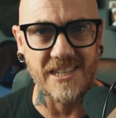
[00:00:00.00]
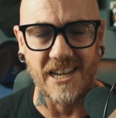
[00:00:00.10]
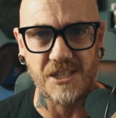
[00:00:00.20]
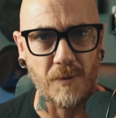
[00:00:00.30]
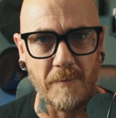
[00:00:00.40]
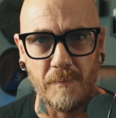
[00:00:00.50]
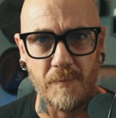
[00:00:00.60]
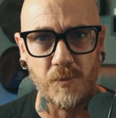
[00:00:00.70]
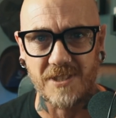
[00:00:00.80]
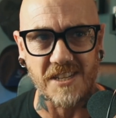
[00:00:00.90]
sized swimming
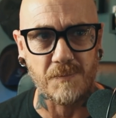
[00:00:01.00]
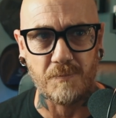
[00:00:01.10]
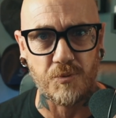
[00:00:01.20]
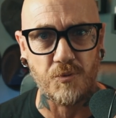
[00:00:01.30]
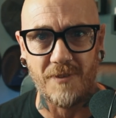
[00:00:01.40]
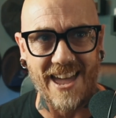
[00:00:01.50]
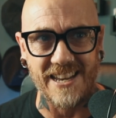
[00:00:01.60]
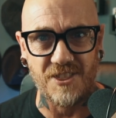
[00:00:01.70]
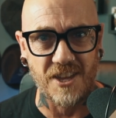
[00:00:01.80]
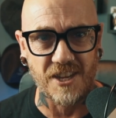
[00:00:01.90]
pool doesn't prove
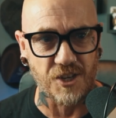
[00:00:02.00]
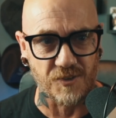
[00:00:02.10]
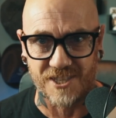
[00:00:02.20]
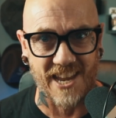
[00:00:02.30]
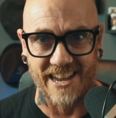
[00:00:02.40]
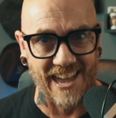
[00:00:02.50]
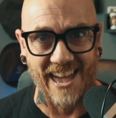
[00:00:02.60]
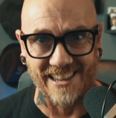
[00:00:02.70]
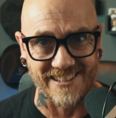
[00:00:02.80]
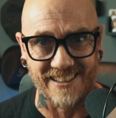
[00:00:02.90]
anything, you dickhead.